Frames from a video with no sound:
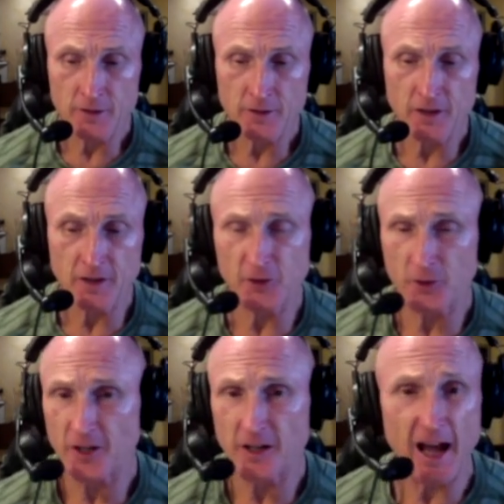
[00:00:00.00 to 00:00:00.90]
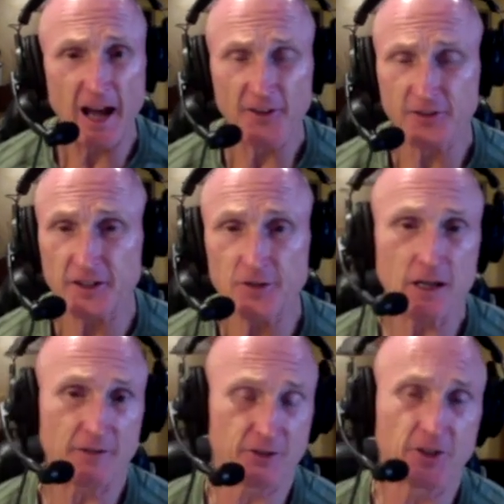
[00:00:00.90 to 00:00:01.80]
If you're an athlete, you
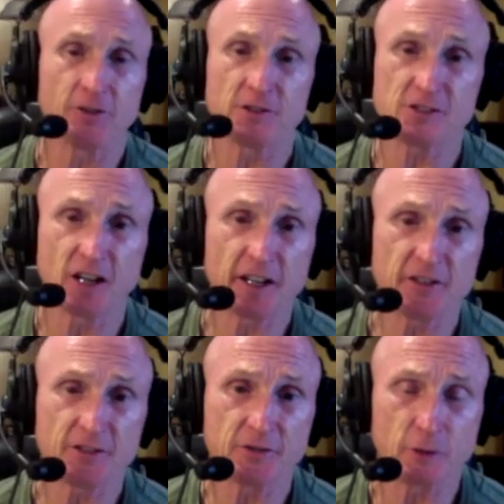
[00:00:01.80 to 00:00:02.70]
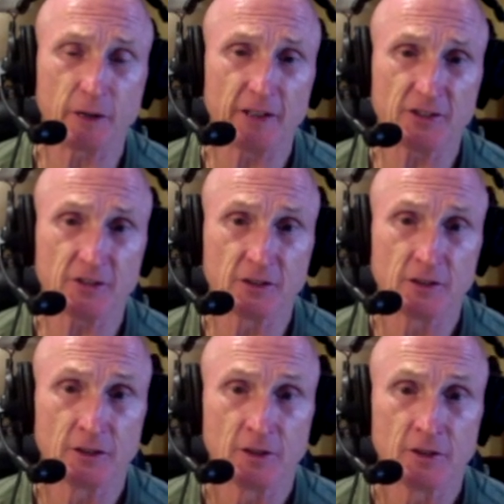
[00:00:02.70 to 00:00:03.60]
have to know the science of rest,
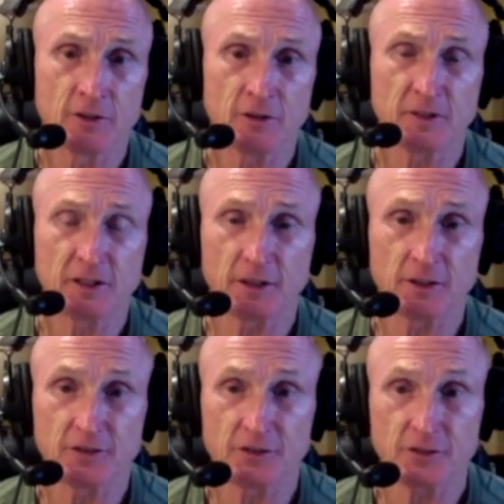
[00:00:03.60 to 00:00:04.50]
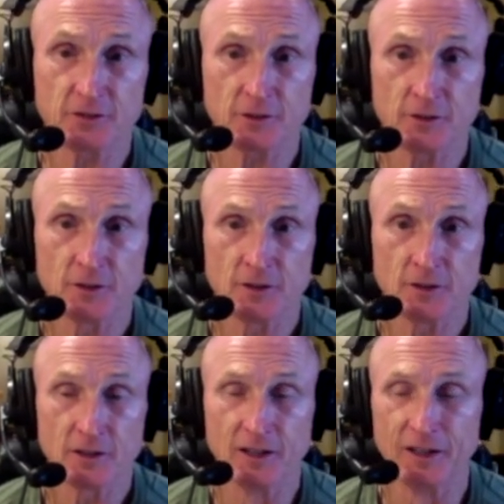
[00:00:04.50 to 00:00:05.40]
because
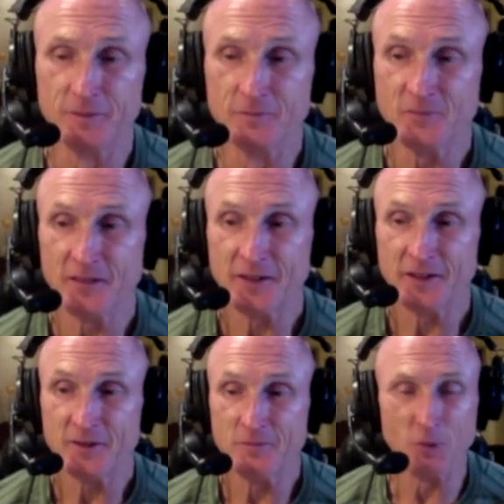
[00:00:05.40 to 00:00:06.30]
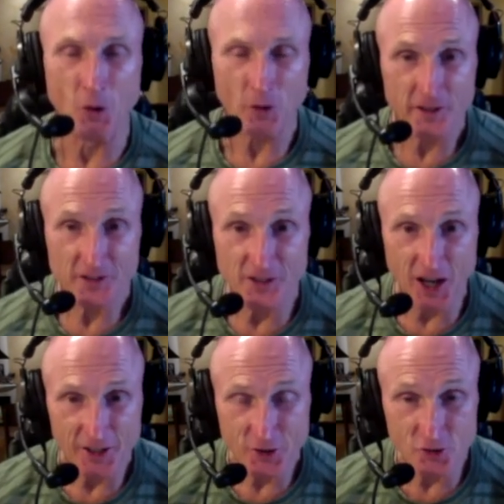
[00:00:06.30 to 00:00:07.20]
um, more is
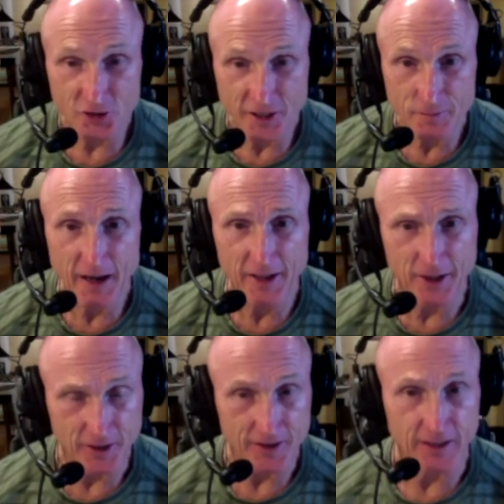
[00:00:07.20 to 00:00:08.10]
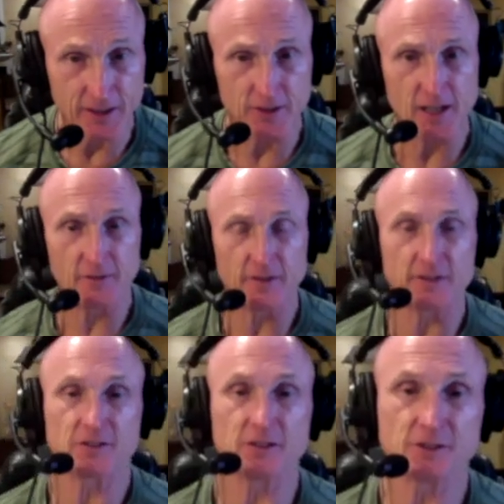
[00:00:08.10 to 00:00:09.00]
not usually better in a lot of
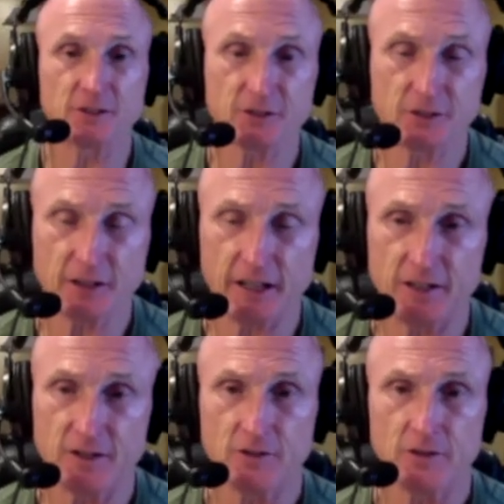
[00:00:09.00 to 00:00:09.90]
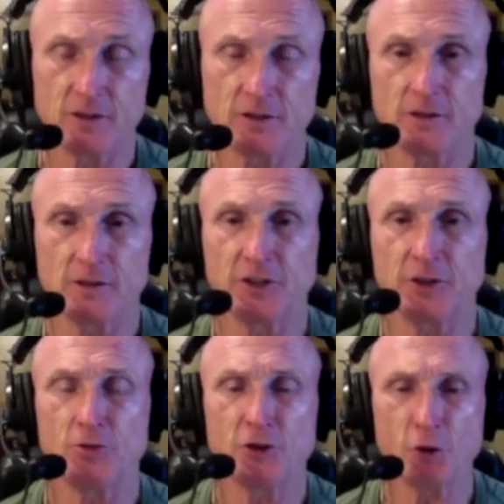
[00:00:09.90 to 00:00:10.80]
instances. And, you
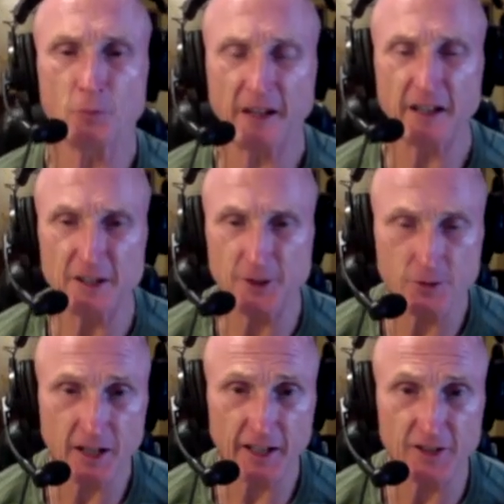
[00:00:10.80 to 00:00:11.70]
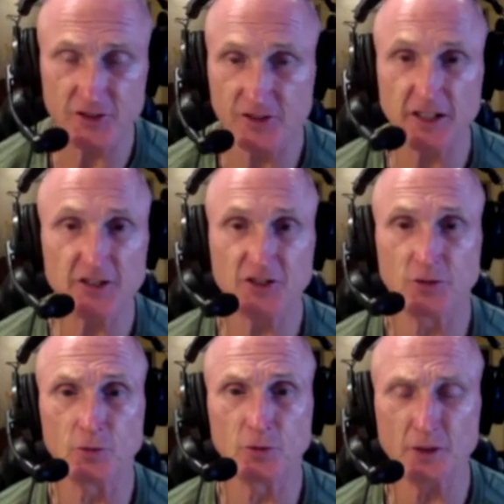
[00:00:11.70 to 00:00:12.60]
know, no pain, no gain just leads to
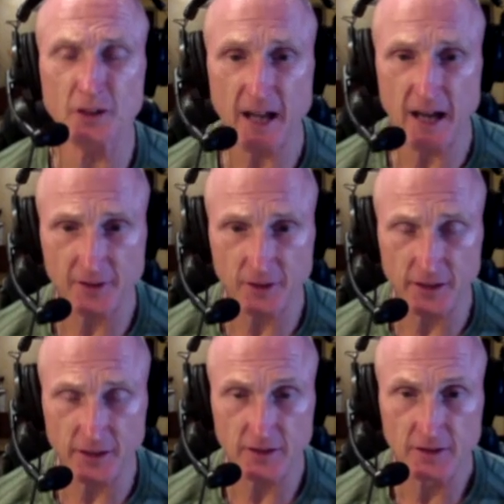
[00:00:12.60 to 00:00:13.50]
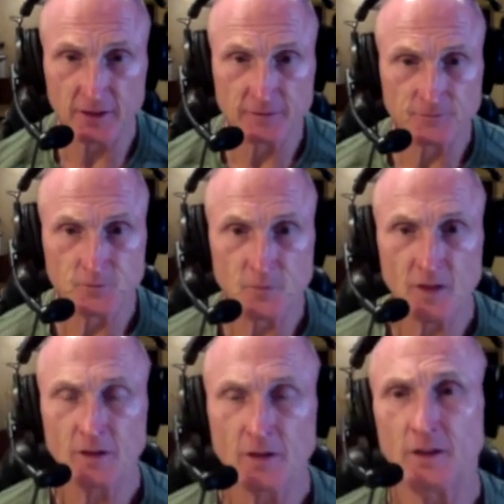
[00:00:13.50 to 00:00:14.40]
a ruined athlete.
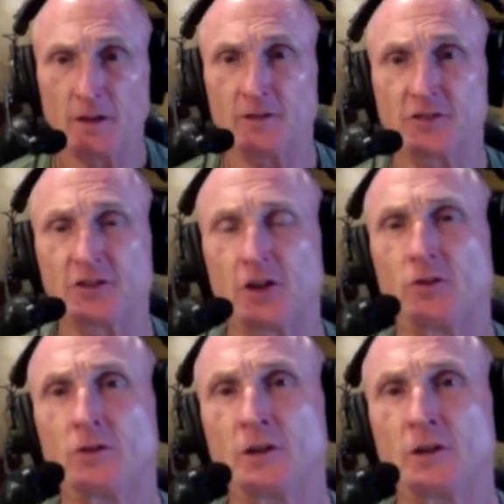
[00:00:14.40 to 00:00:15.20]
So